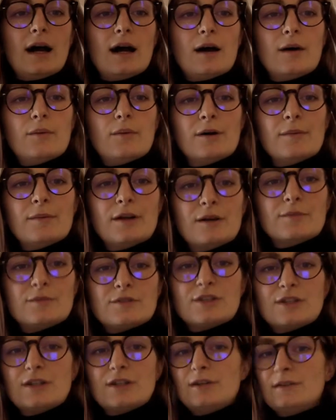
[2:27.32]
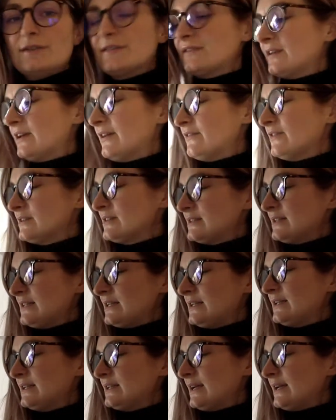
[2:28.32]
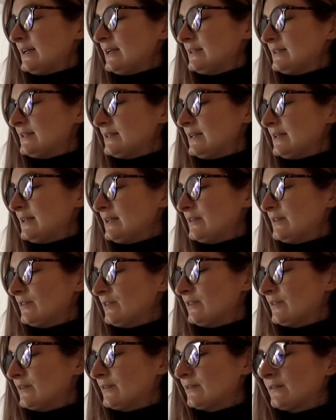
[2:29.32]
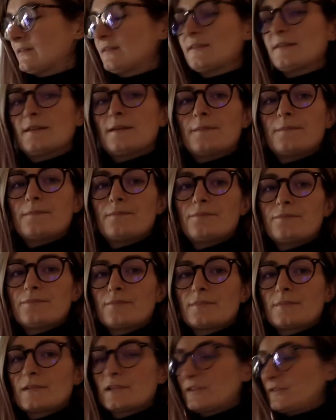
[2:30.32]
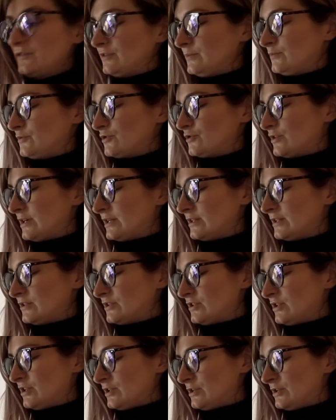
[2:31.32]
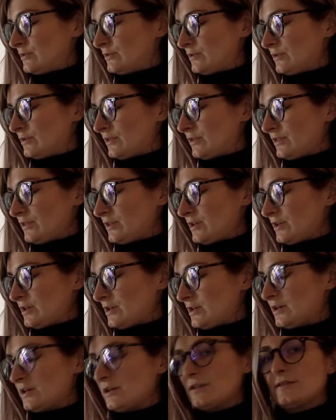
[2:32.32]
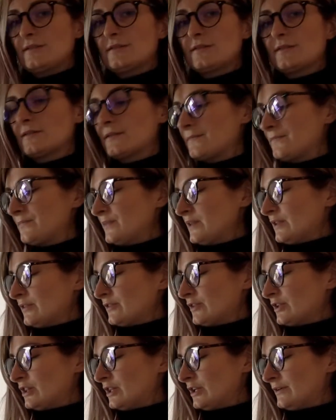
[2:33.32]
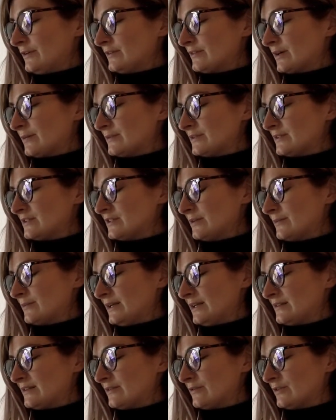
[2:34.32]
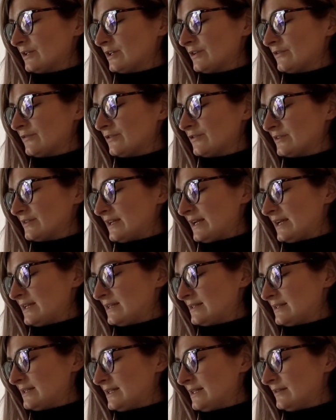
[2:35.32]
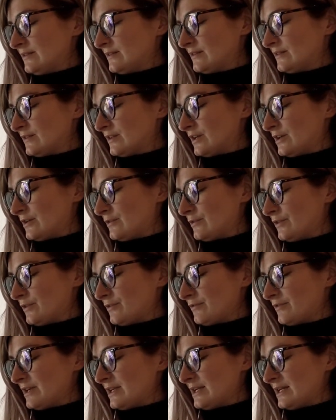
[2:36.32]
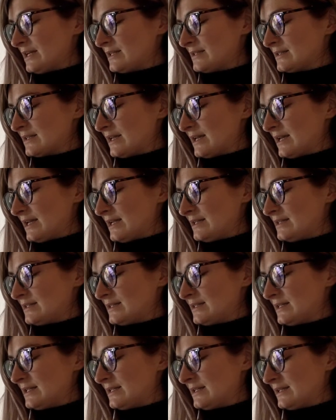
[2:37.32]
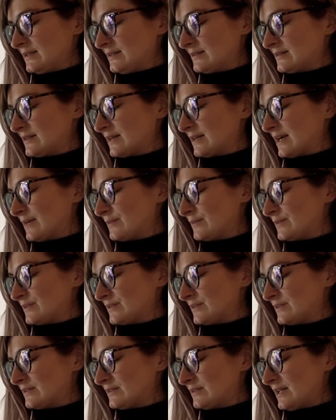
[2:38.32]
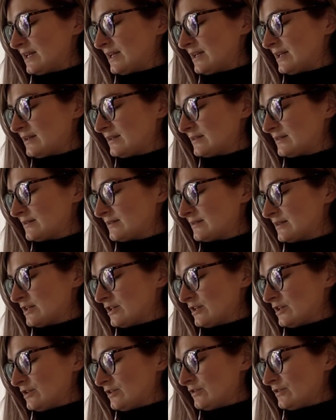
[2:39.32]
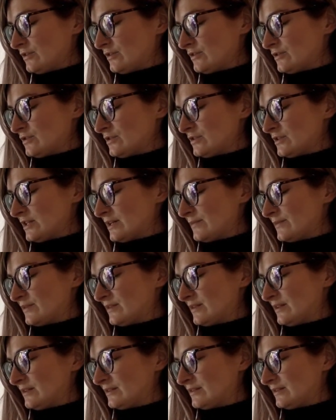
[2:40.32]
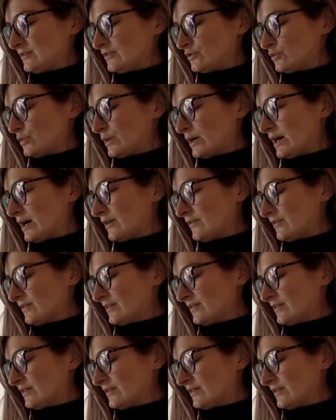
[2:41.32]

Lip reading: What am I up to? 17/18 subtract 2/3. The lowest common denominator I'm going to go for is 18. So 3 into 18 is times 6. So 2 times 6 is 12.